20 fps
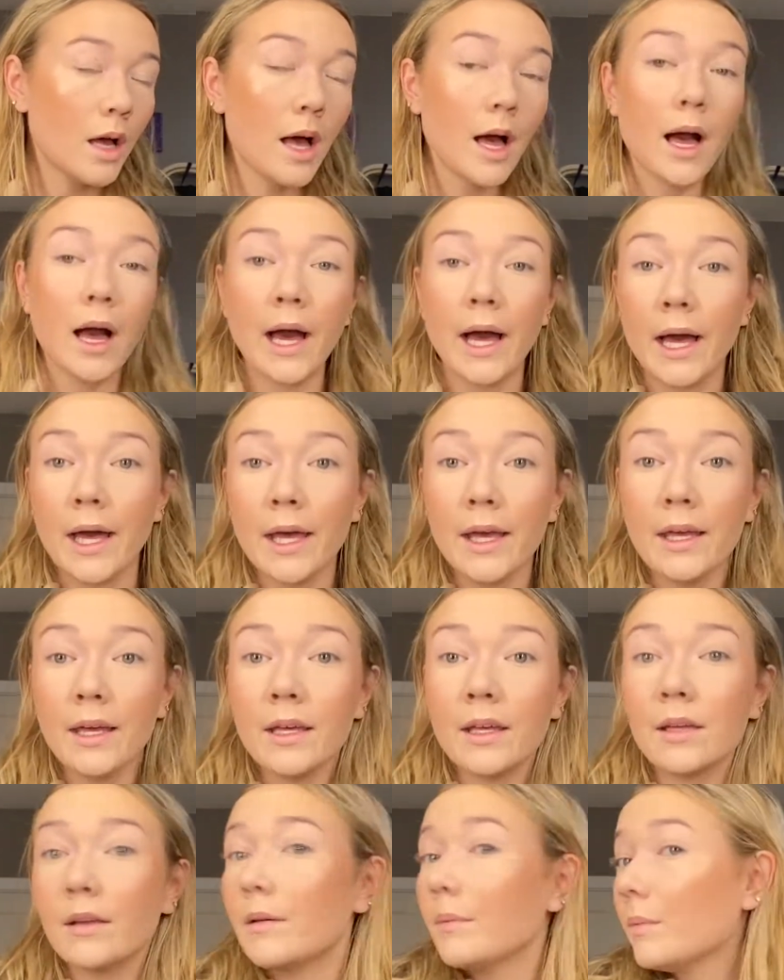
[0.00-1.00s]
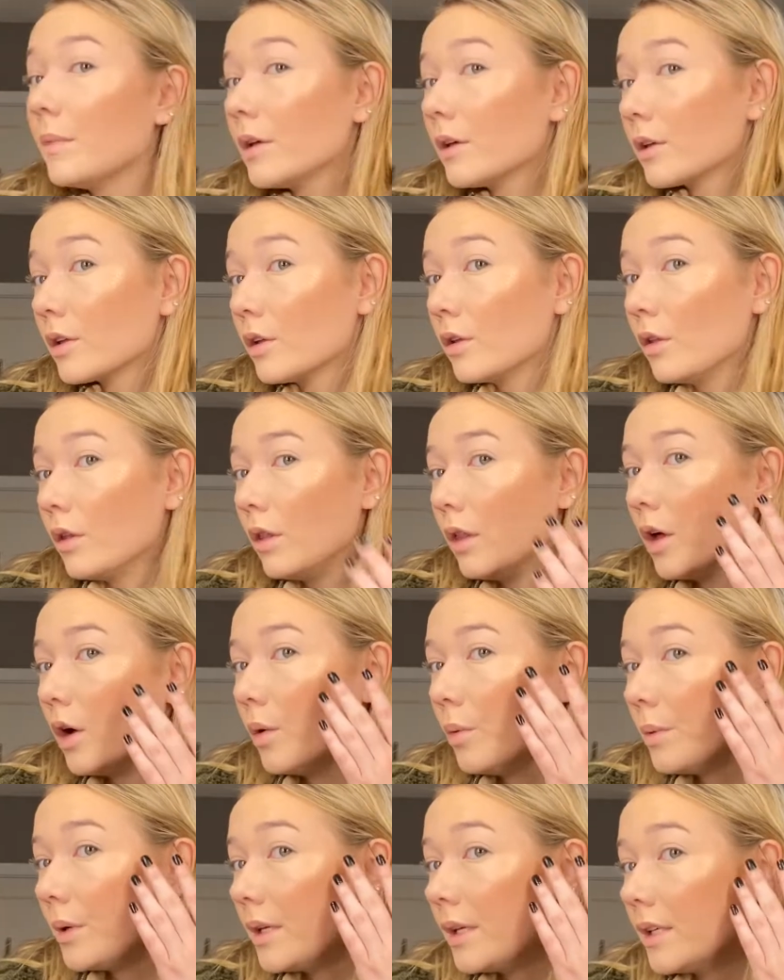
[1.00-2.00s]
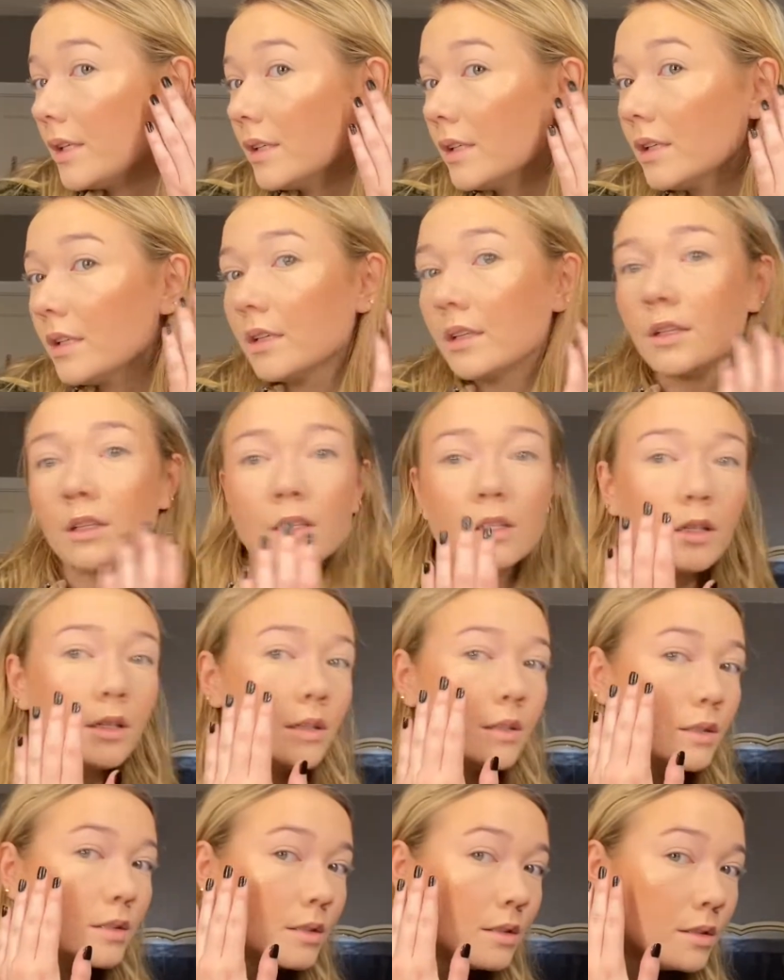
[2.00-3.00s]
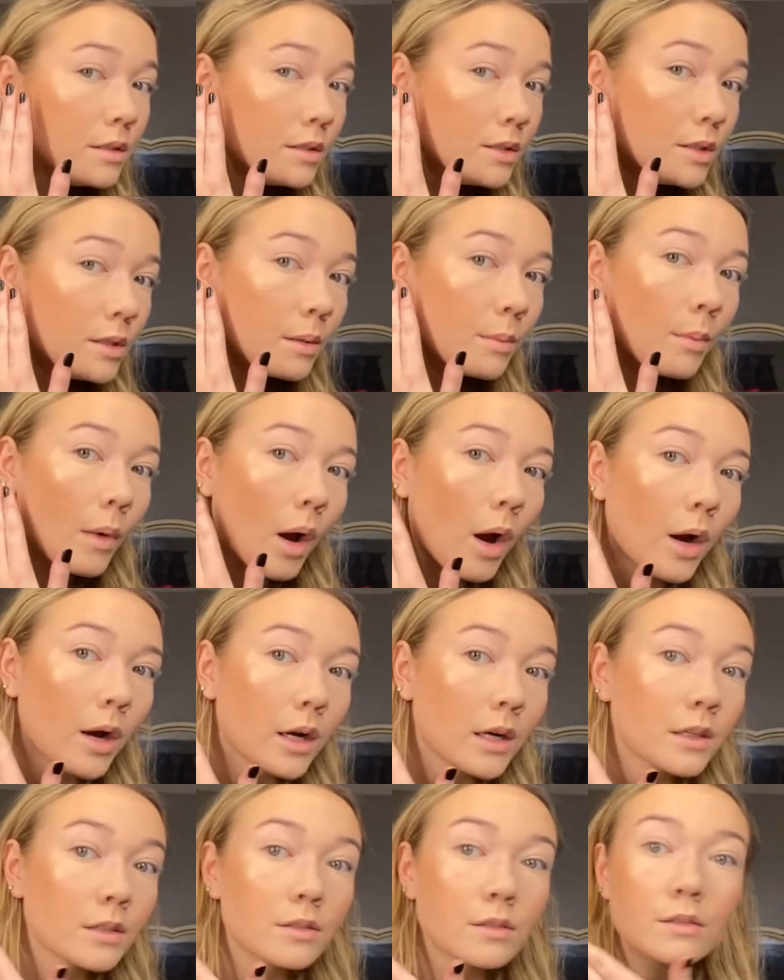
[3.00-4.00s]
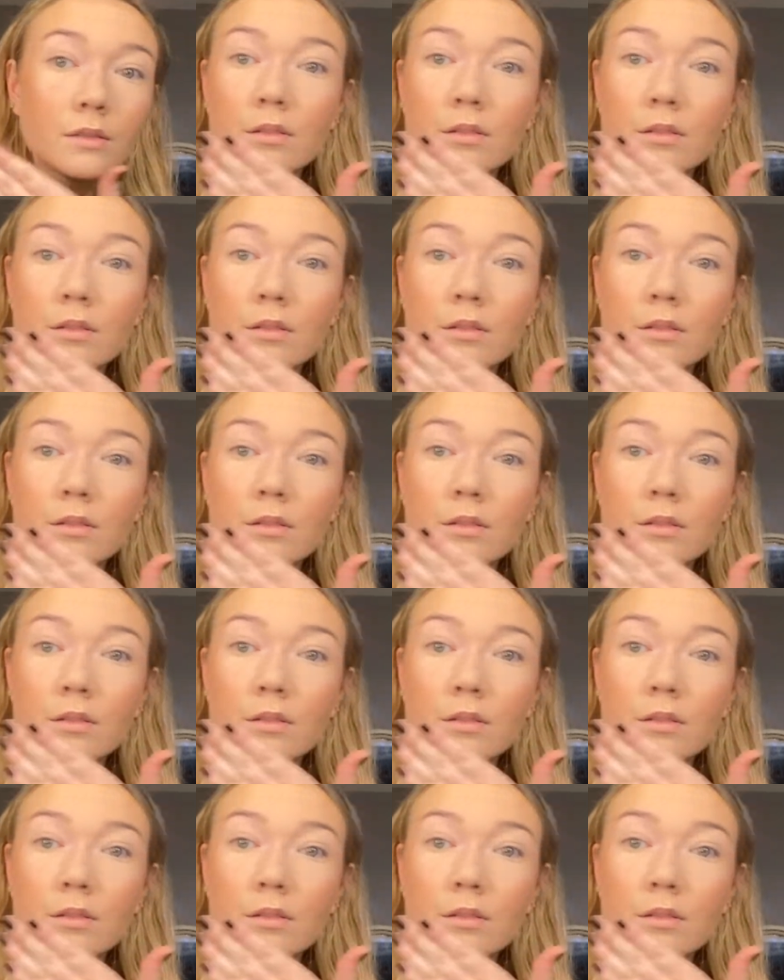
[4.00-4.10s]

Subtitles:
I am glowing to Mars.